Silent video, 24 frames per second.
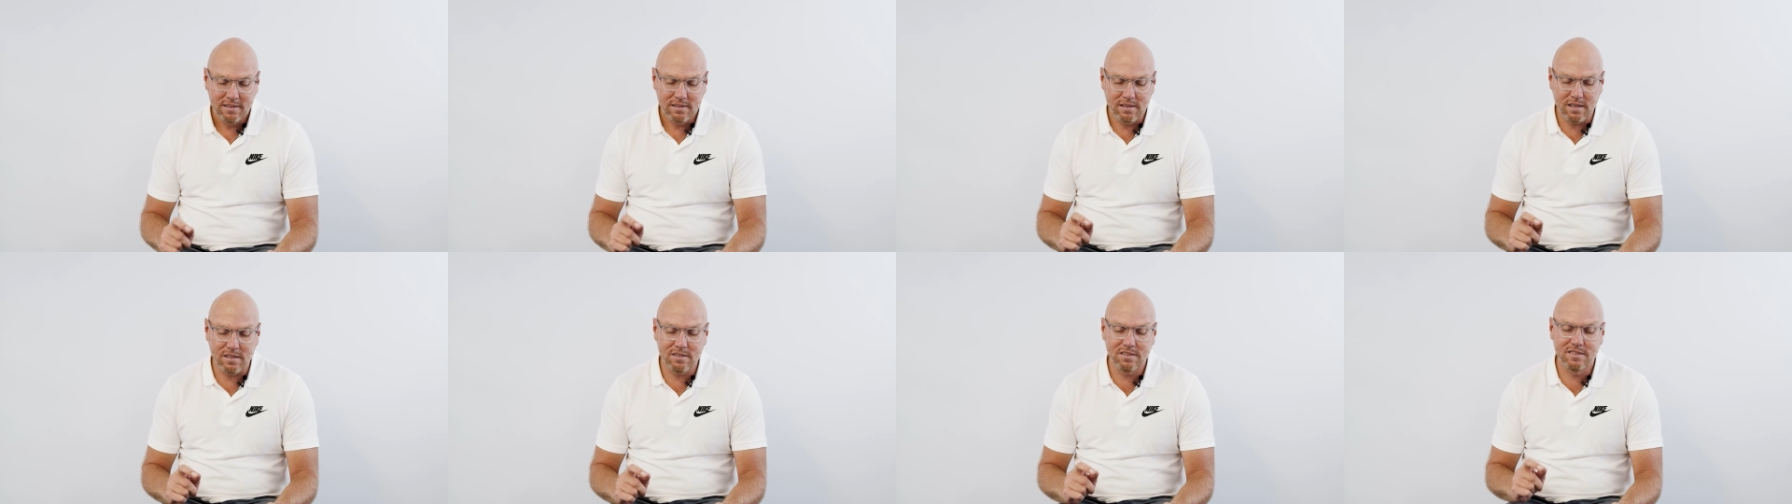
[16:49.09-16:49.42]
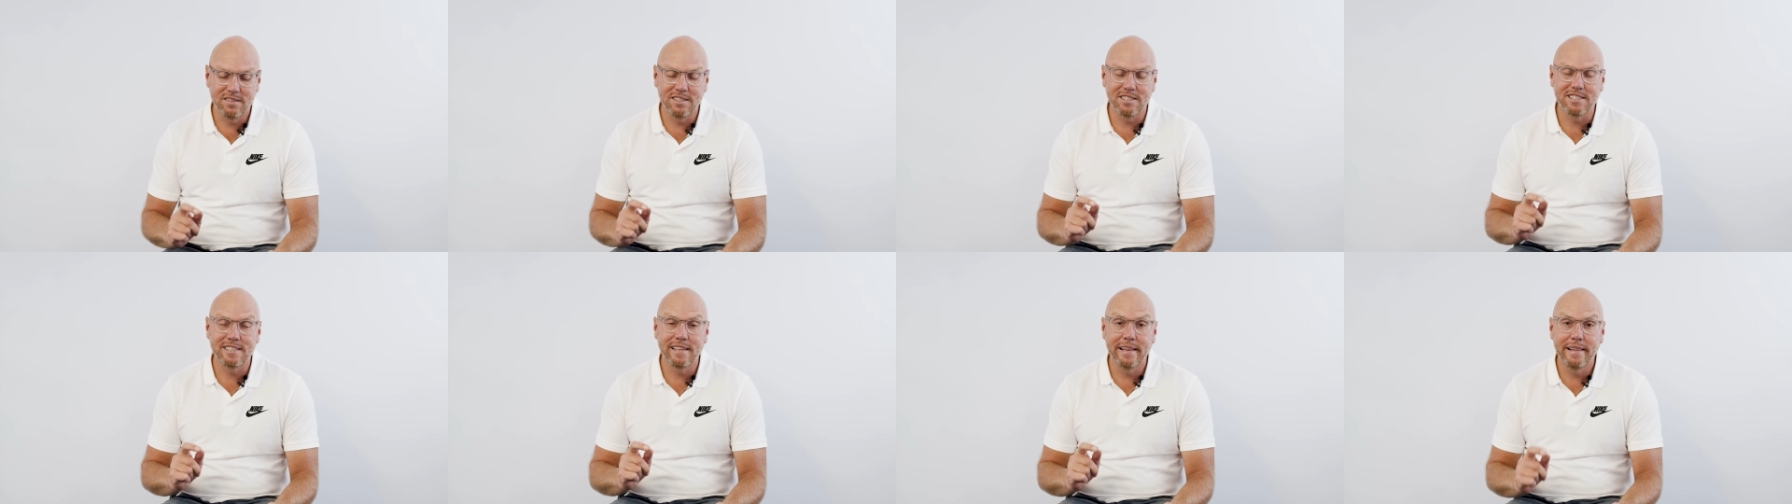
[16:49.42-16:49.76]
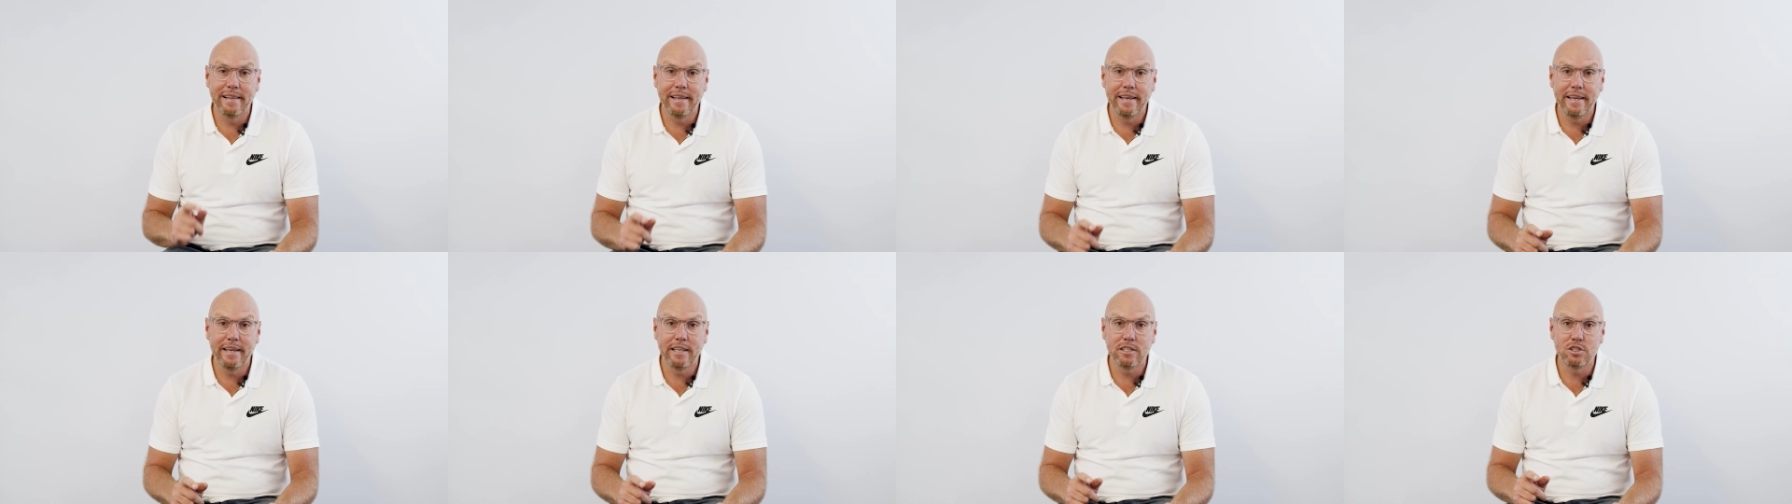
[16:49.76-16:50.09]
Does this
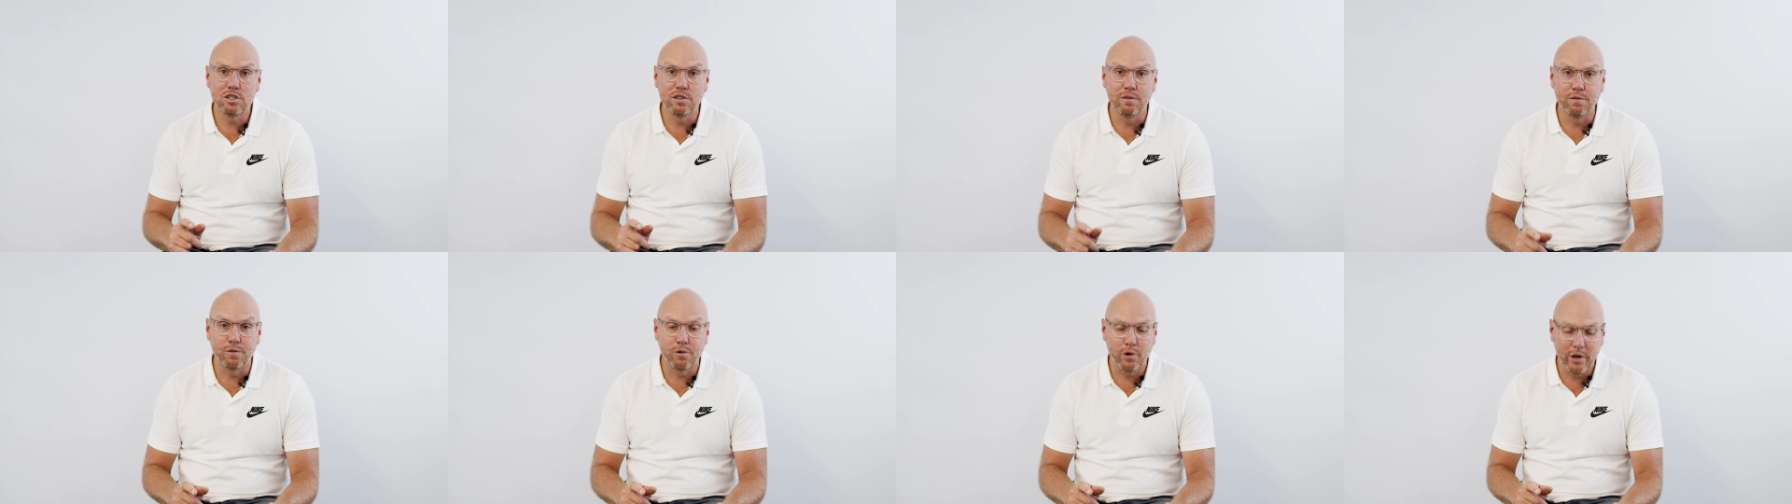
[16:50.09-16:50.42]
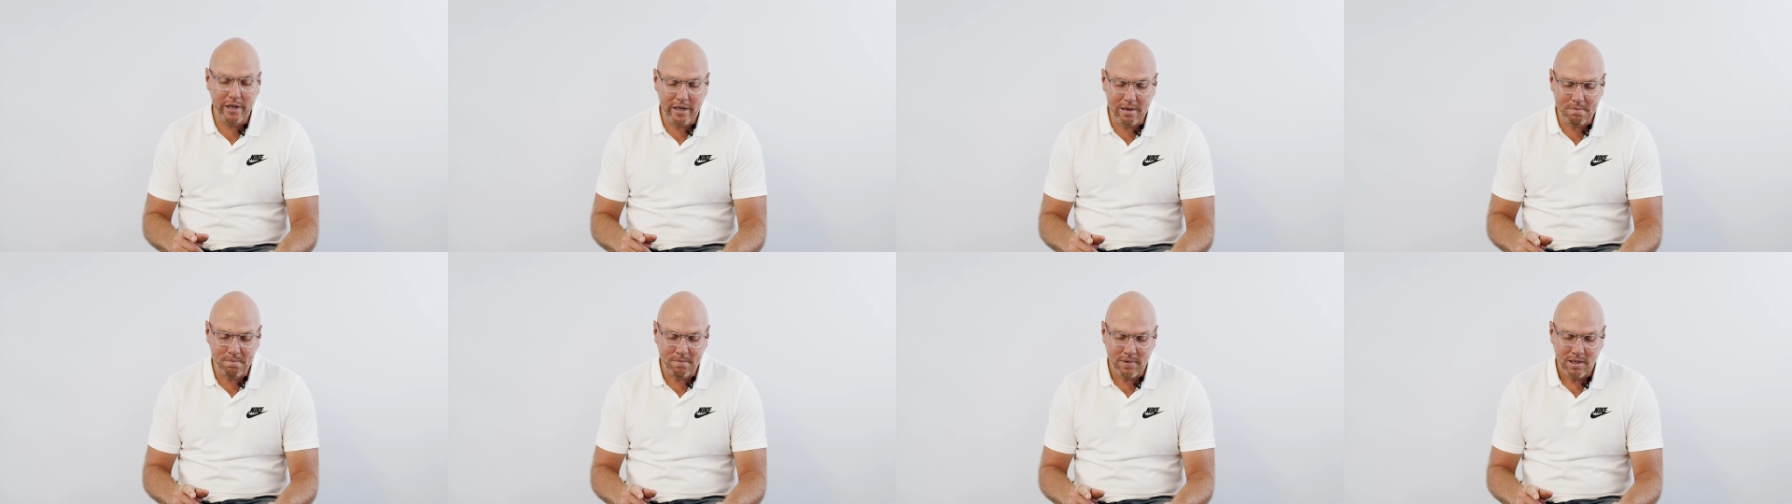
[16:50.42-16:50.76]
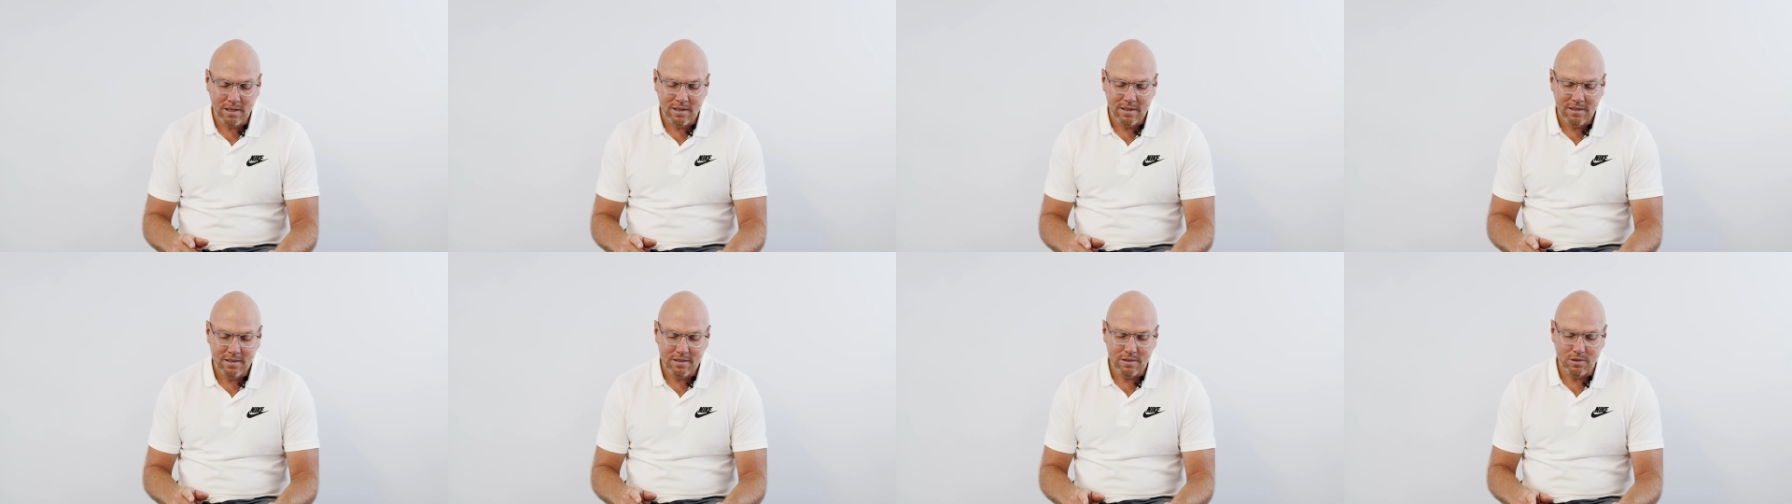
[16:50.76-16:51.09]
lead to freedom
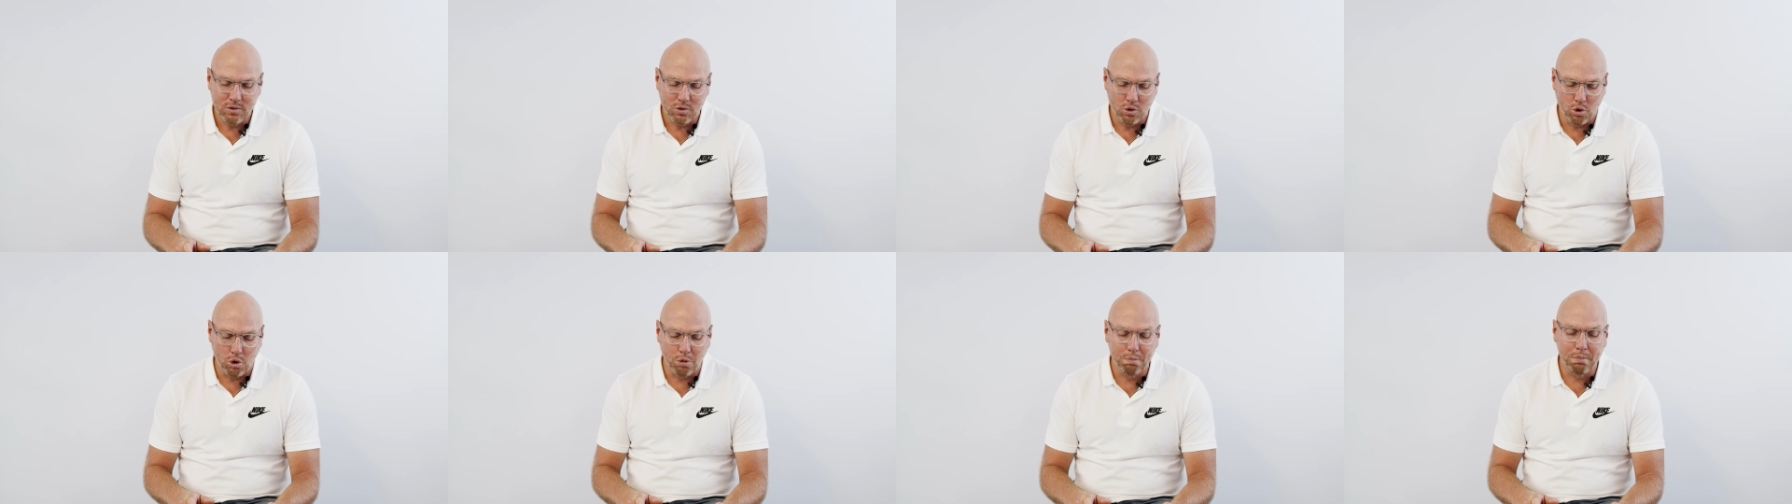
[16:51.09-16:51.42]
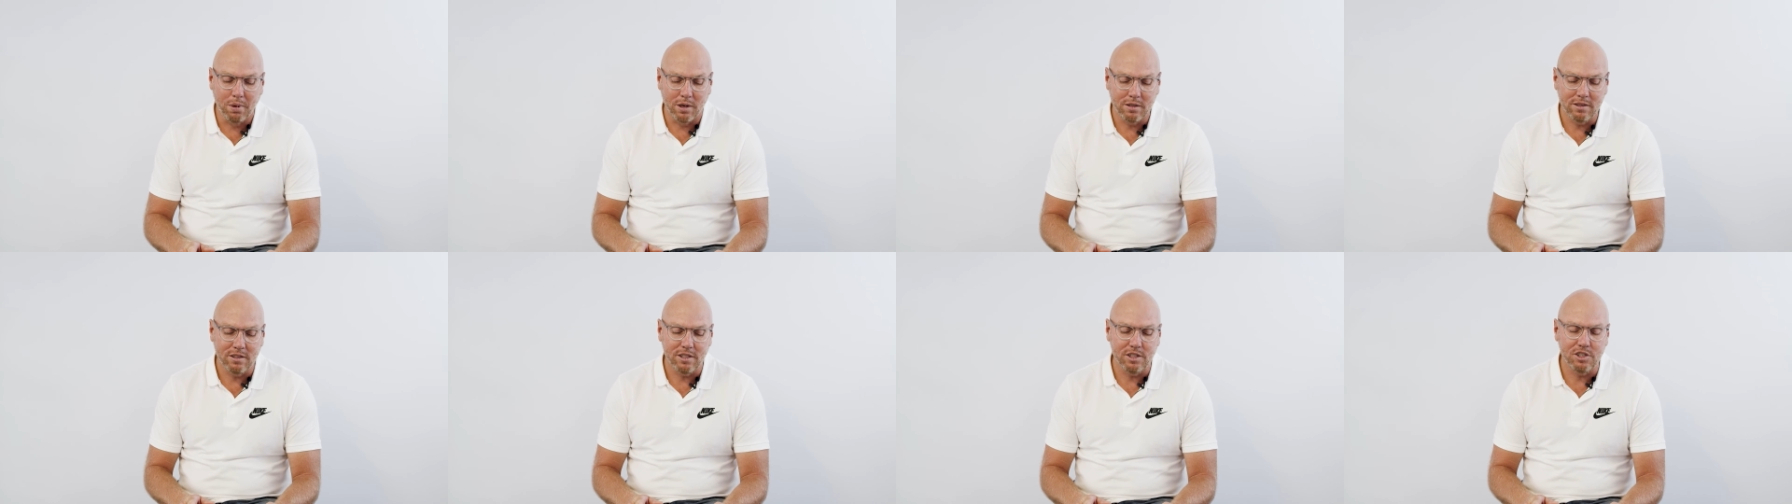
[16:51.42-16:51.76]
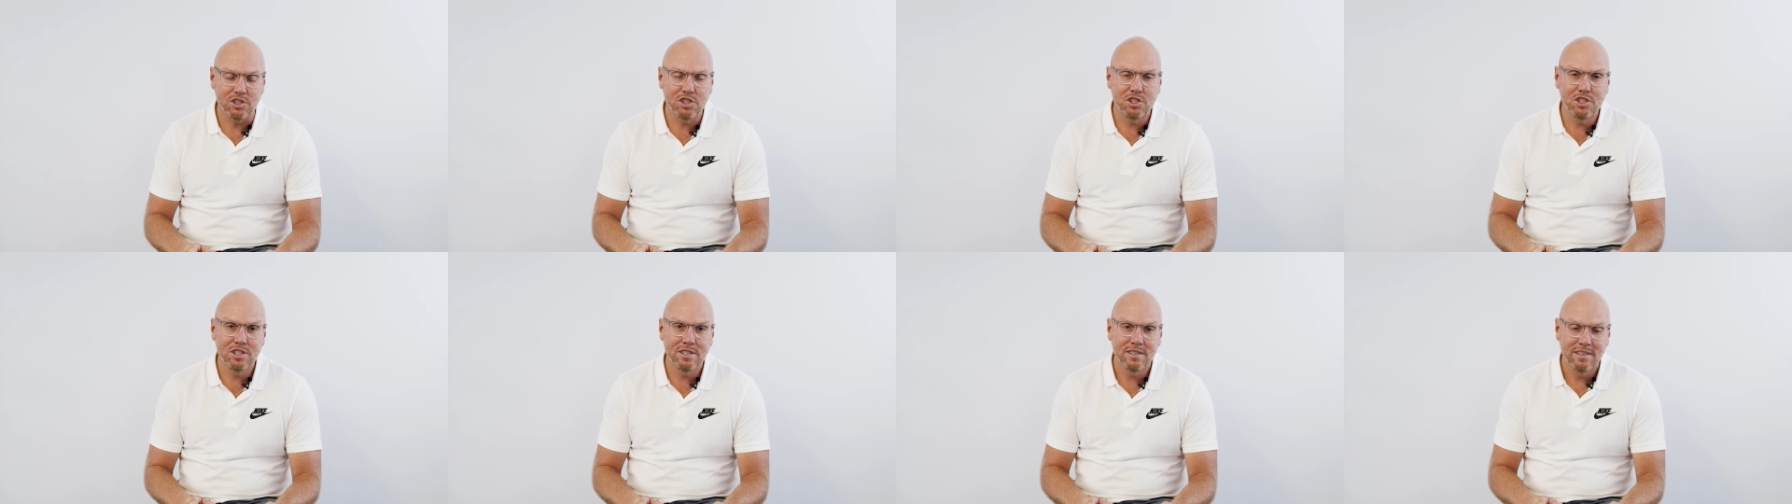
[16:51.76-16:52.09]
or
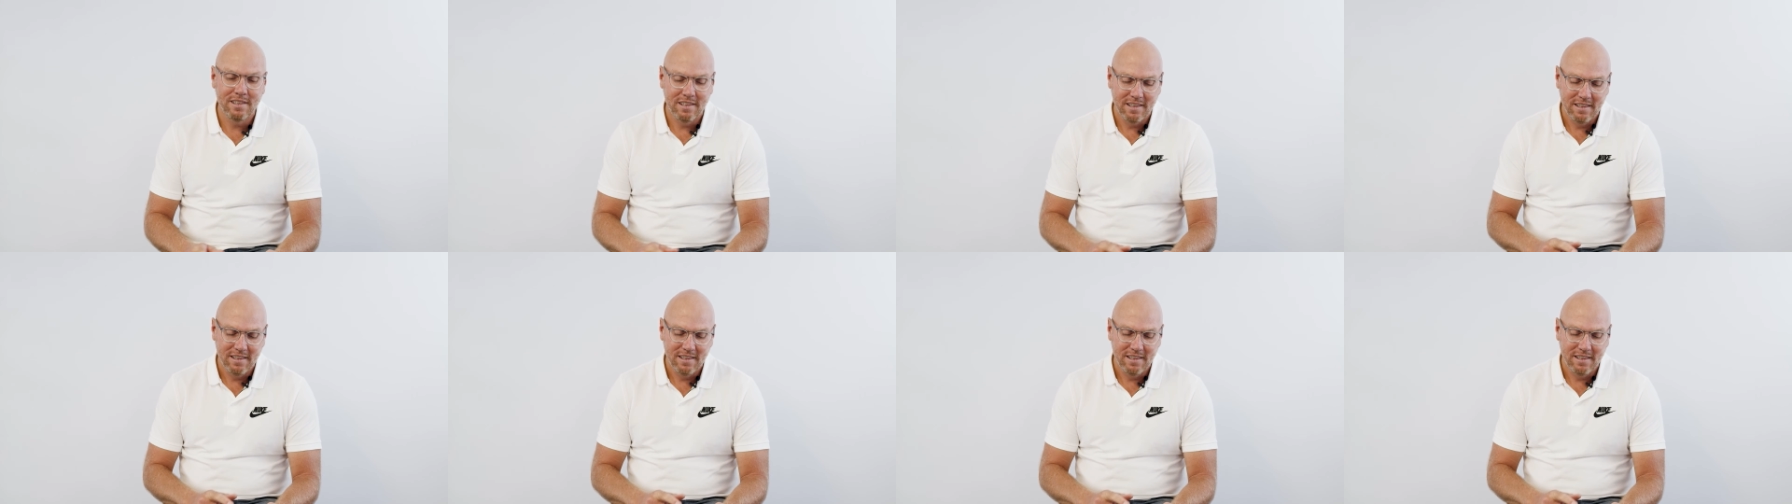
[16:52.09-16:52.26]
bondage?